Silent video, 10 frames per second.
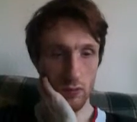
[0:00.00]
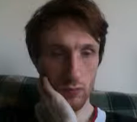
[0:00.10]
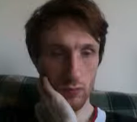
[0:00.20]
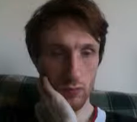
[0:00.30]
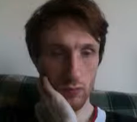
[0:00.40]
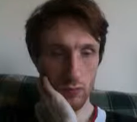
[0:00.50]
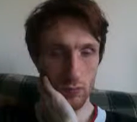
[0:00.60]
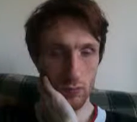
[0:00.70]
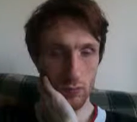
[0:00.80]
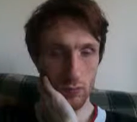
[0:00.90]

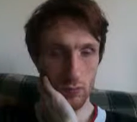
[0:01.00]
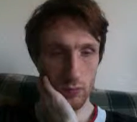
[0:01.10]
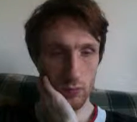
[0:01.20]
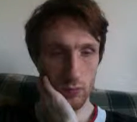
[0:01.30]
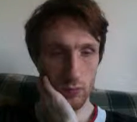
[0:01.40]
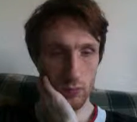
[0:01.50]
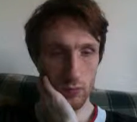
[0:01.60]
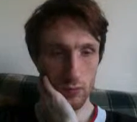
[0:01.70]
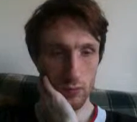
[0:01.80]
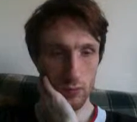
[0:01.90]

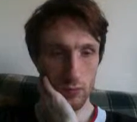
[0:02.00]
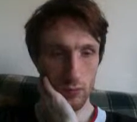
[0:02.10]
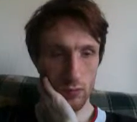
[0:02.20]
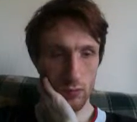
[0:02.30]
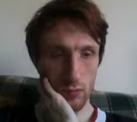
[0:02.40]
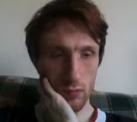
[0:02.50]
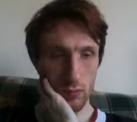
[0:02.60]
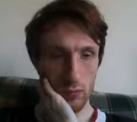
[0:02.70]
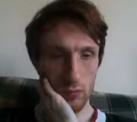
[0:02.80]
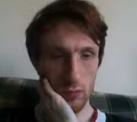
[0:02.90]

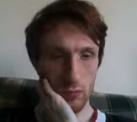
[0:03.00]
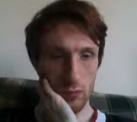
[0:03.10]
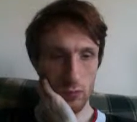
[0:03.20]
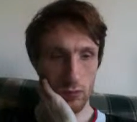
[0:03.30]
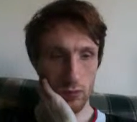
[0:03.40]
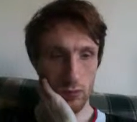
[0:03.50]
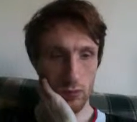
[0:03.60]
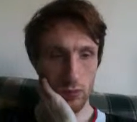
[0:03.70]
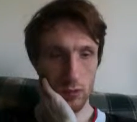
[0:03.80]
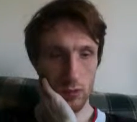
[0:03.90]

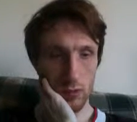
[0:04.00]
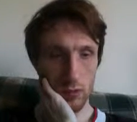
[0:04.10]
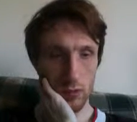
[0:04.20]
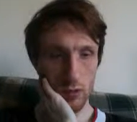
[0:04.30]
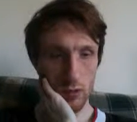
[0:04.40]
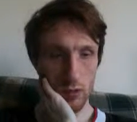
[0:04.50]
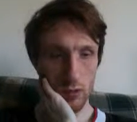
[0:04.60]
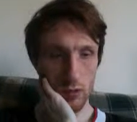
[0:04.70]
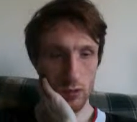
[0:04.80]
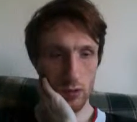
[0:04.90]

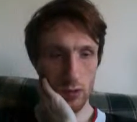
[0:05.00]
(no one is talking)